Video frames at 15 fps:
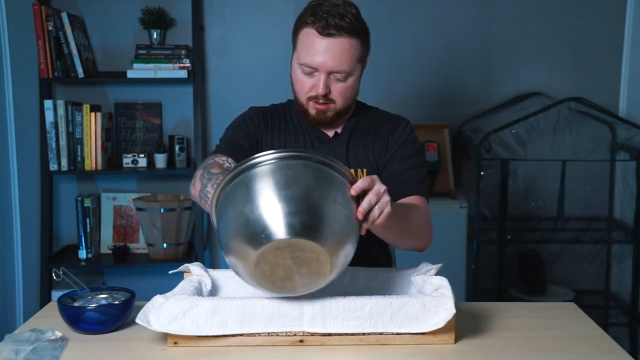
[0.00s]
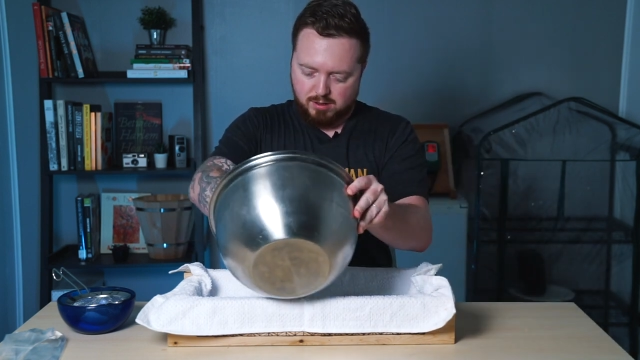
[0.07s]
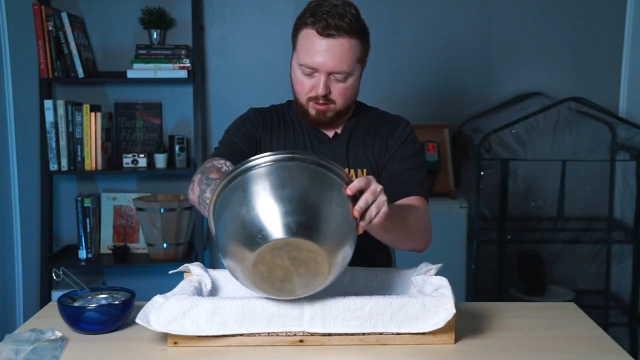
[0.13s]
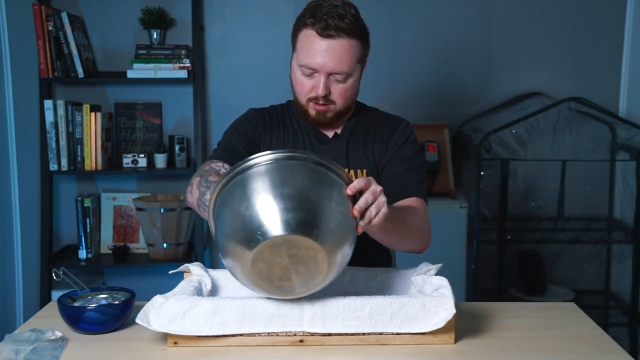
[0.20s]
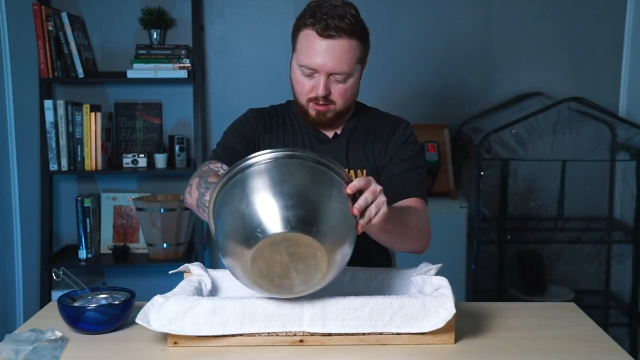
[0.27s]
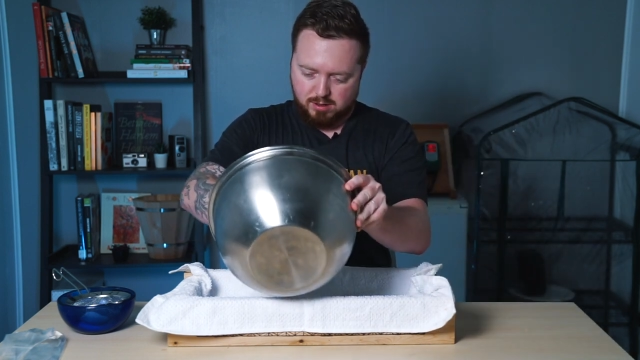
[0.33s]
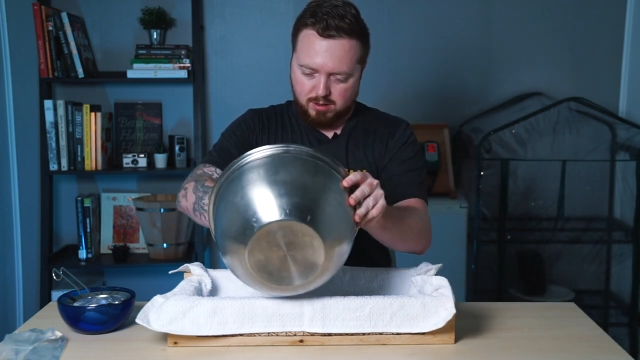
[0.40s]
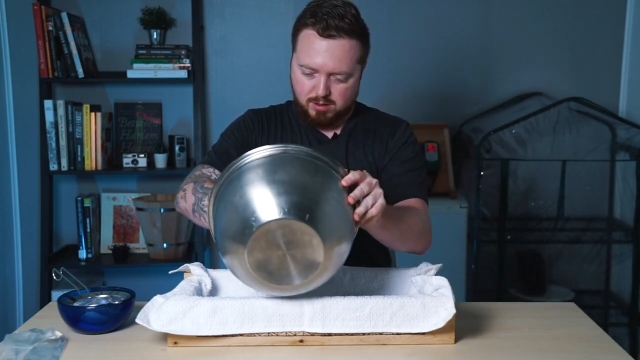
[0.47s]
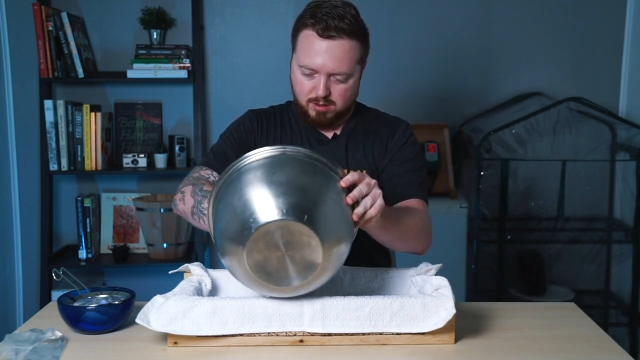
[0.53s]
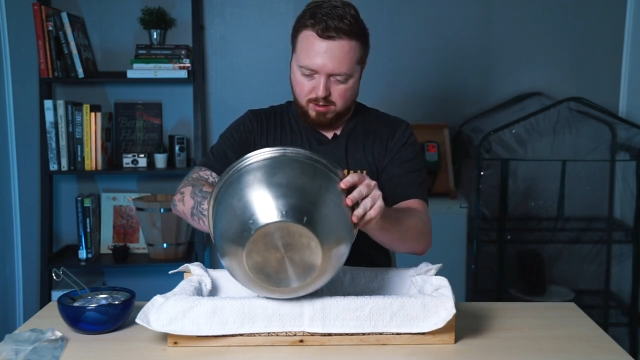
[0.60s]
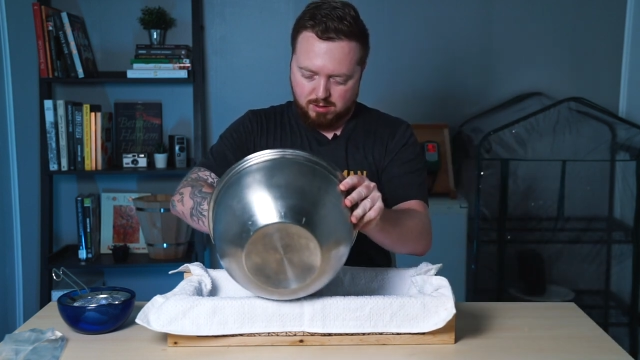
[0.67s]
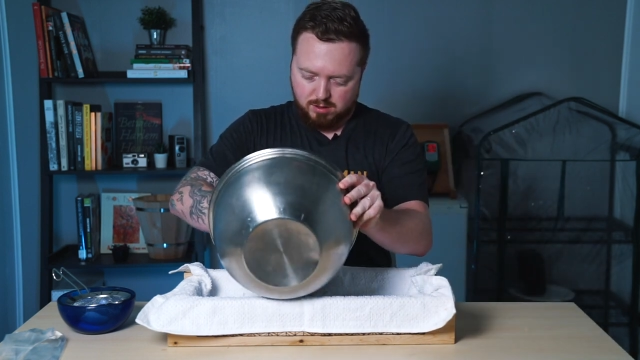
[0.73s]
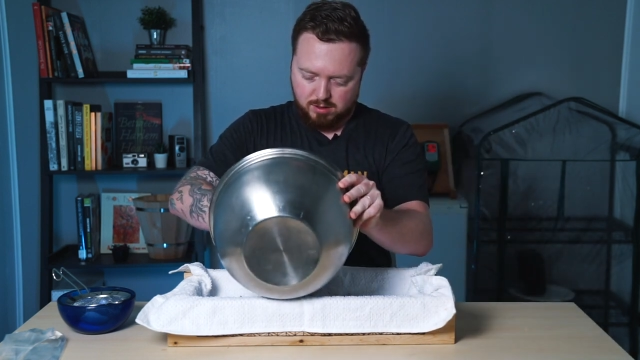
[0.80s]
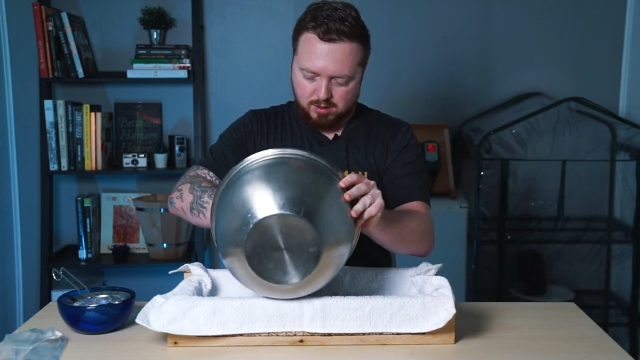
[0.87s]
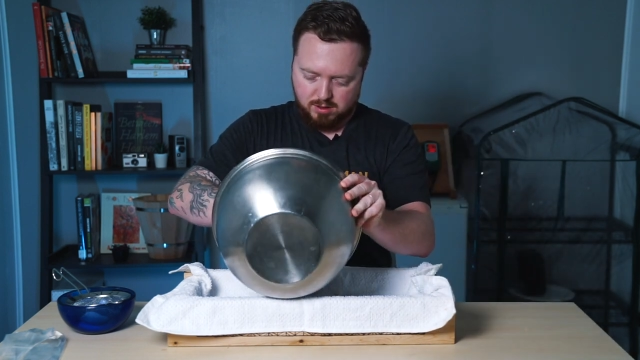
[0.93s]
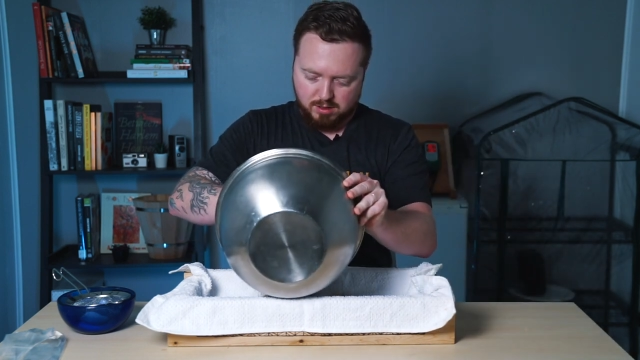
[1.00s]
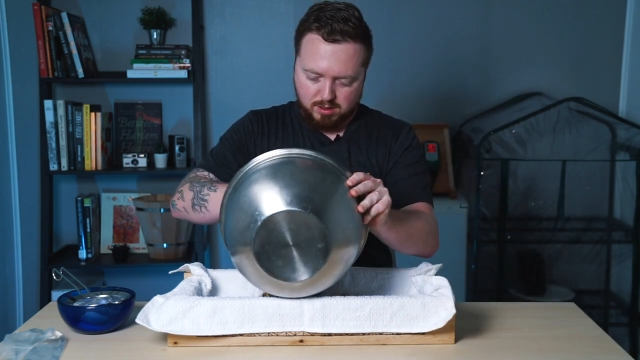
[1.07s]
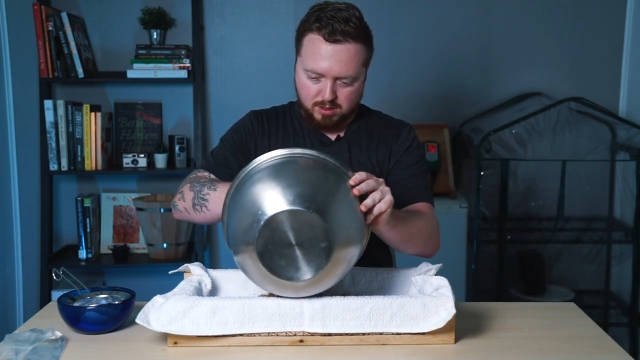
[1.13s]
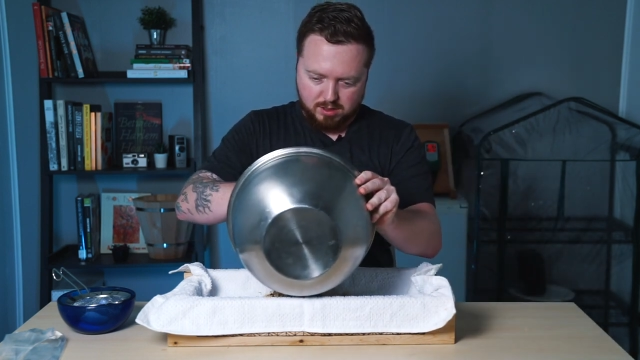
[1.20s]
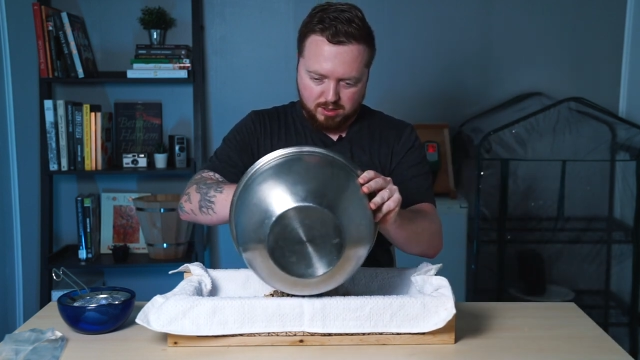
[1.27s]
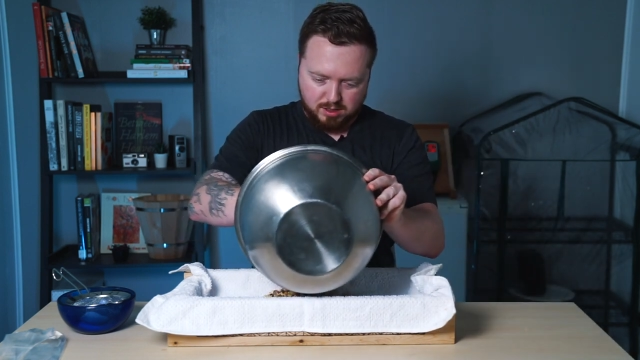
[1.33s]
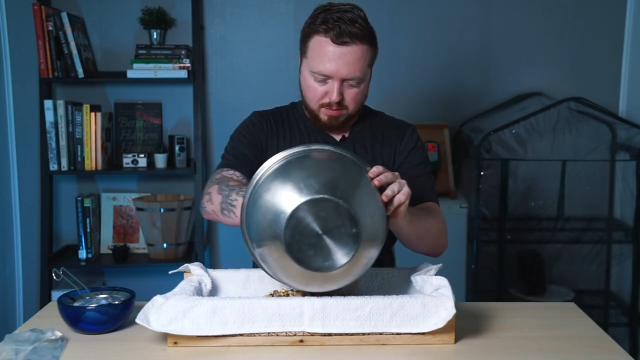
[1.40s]
all
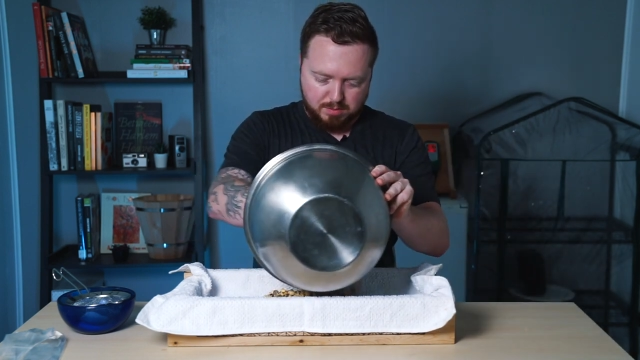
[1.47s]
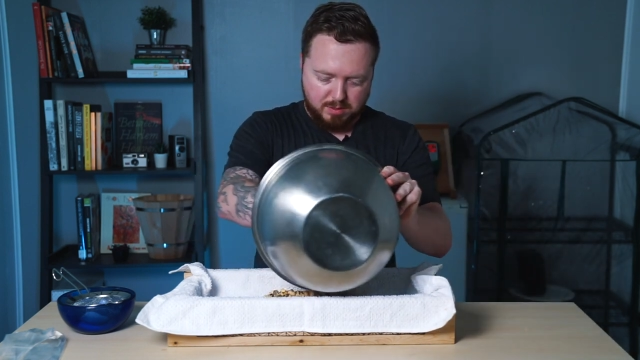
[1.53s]
of this